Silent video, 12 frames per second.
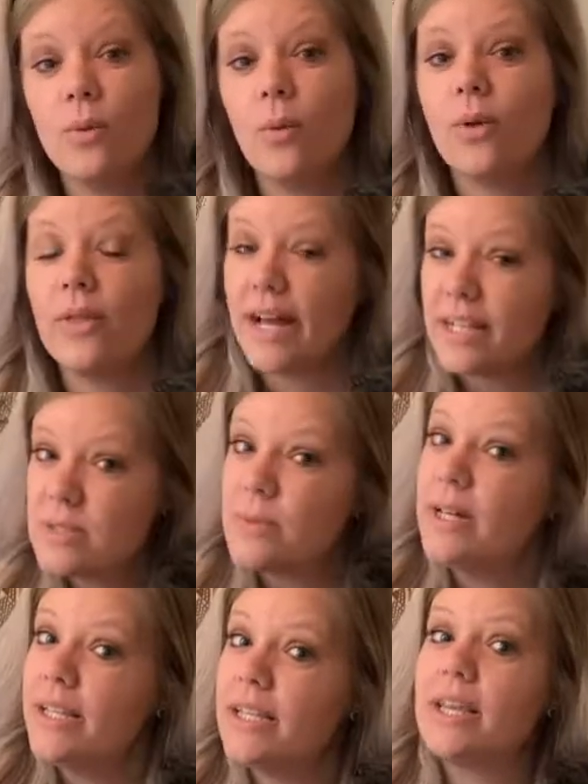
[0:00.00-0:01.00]
Well, that's
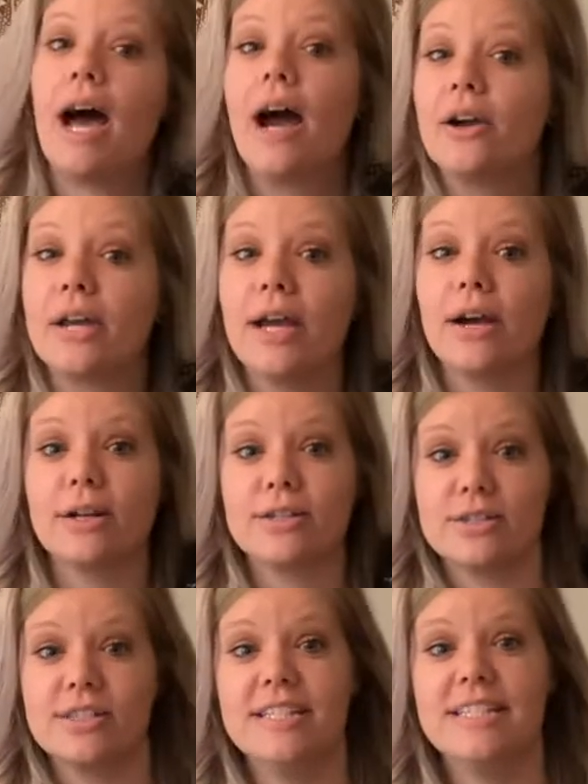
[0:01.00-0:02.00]
what our character
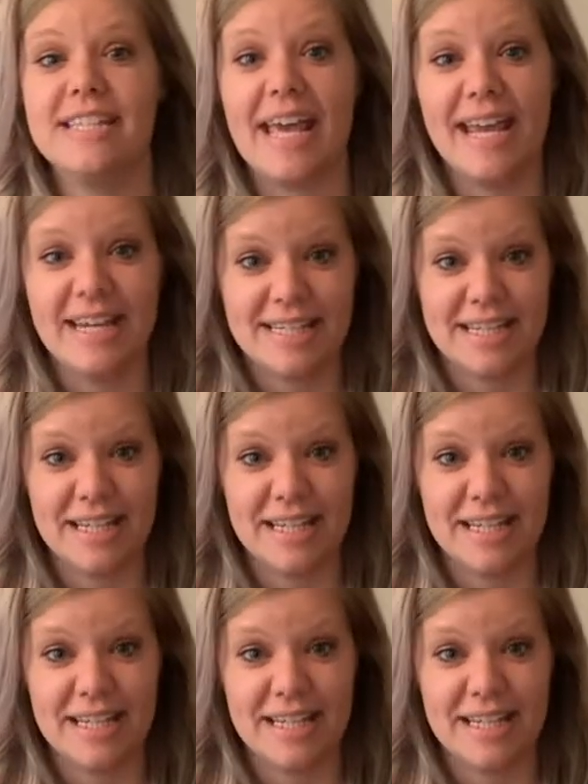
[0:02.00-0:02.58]
today did.